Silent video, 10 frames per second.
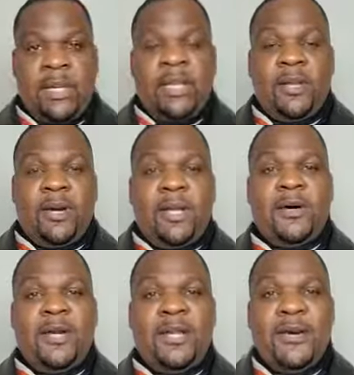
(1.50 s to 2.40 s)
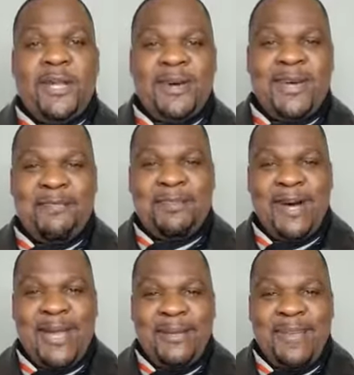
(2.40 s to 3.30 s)
Hello, hello, hello, hello,
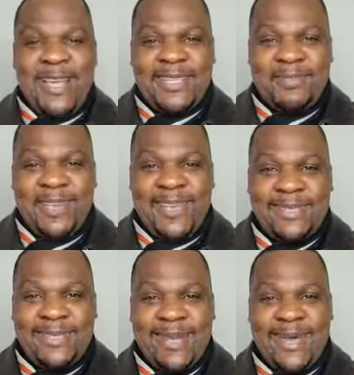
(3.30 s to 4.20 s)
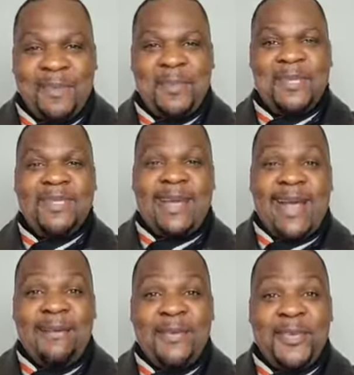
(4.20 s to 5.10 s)
everybody. Pastor Mackenzie Kambizi
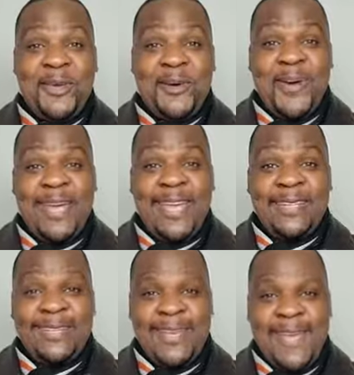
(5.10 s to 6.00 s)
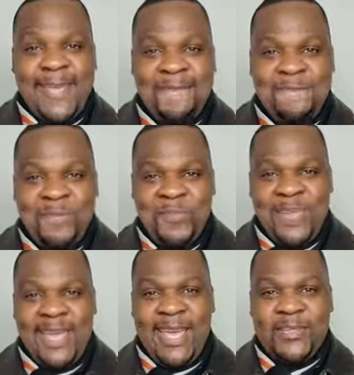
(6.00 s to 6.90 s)
coming your way today
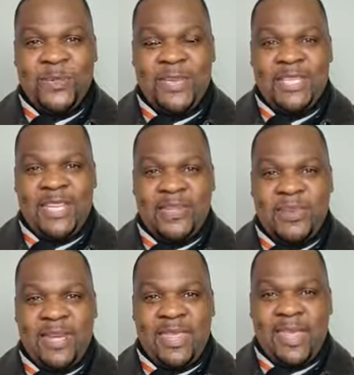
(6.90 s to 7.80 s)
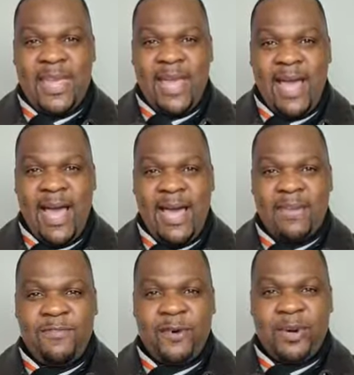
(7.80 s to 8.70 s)
as we just but thank
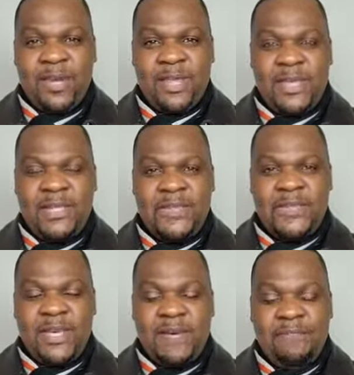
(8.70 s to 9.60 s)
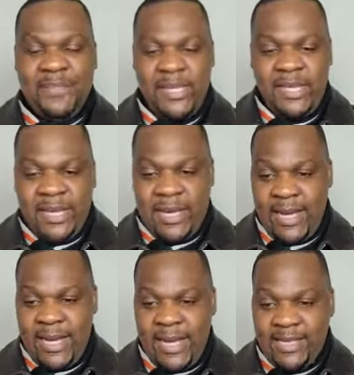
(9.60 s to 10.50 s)
God for these
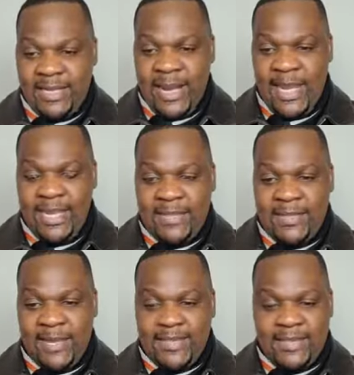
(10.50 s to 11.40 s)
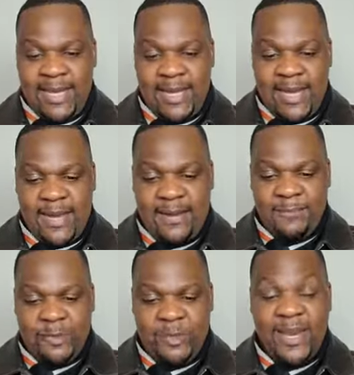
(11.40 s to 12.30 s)
days as they
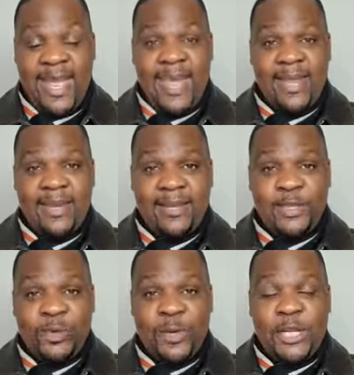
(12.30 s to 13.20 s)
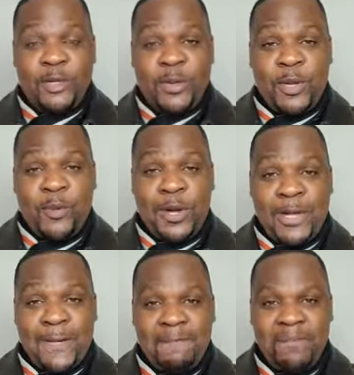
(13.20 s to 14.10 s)
come to an end in
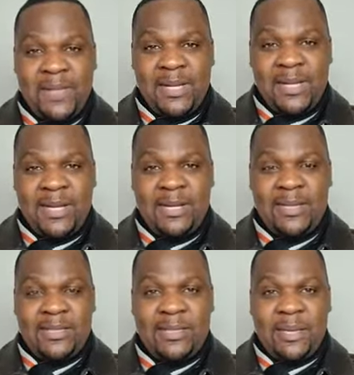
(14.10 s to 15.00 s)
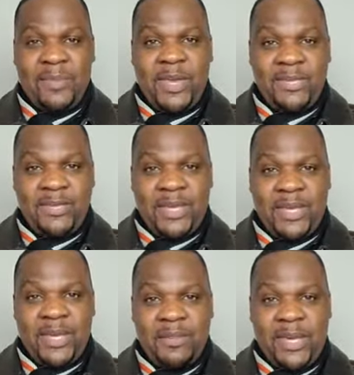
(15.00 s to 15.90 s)
2021. It is an
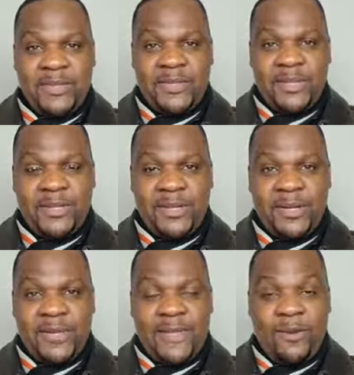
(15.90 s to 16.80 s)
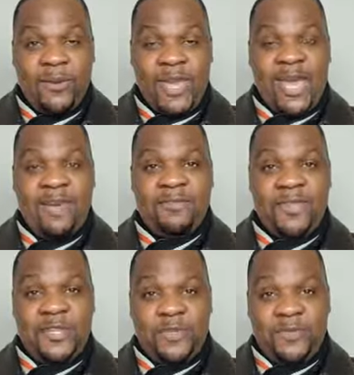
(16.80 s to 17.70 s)
amazing journey that we have
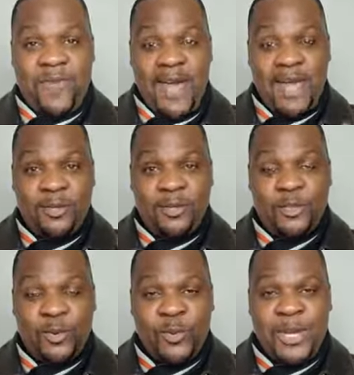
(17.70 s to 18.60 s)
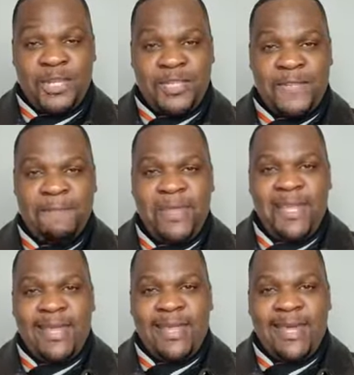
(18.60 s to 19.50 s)
this final 2 weeks
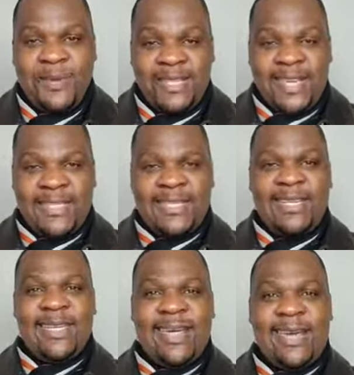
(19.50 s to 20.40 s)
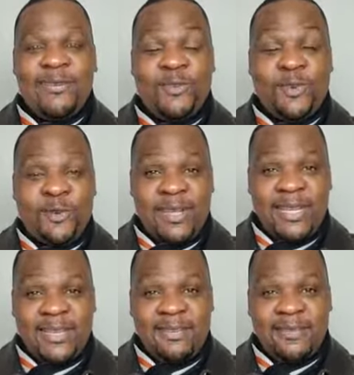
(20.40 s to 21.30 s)
that we just need. I do
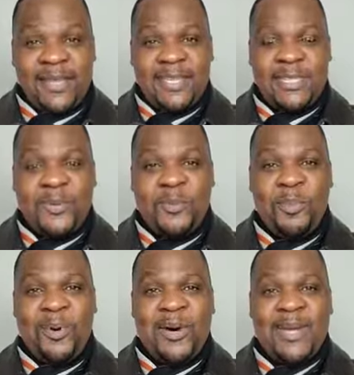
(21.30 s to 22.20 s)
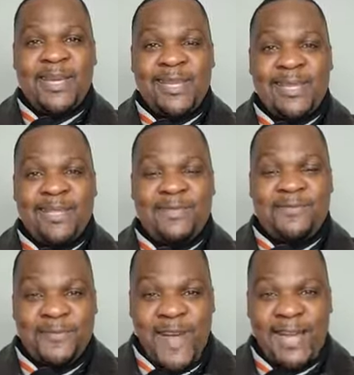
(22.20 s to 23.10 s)
believe there's still more in this
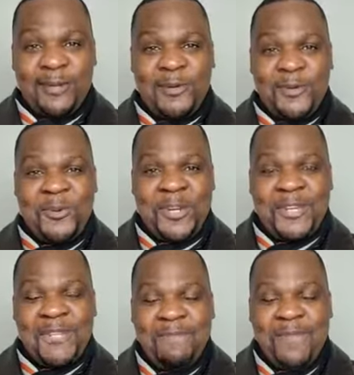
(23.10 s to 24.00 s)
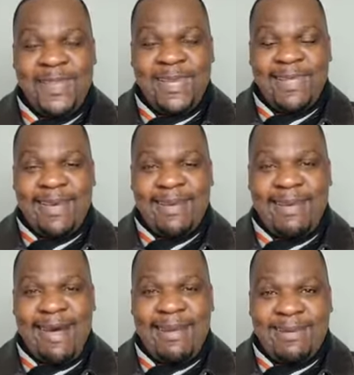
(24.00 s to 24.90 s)
final 2 weeks that
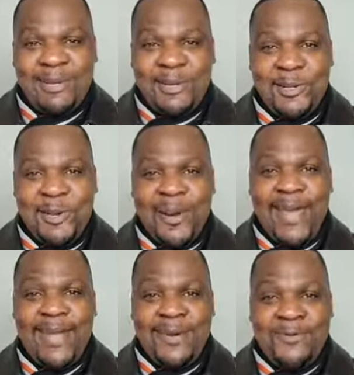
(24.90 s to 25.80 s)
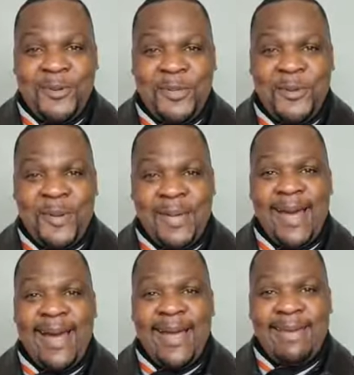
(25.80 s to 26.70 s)
God can do greater for you and
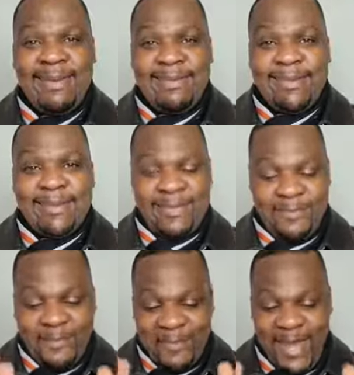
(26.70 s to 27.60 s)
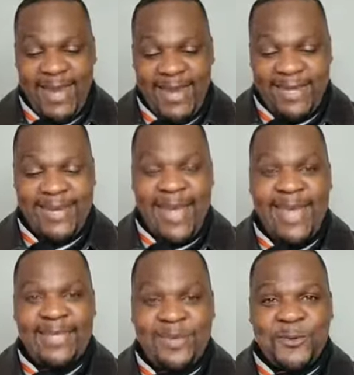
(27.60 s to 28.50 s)
I in this remaining
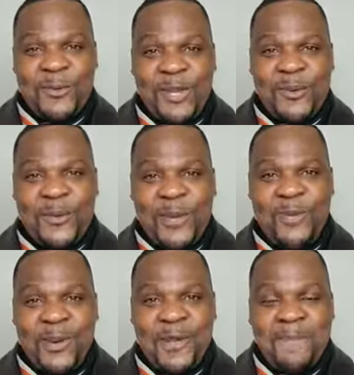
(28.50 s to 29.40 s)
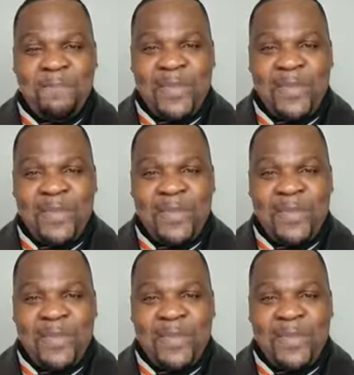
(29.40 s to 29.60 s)
days of 2021.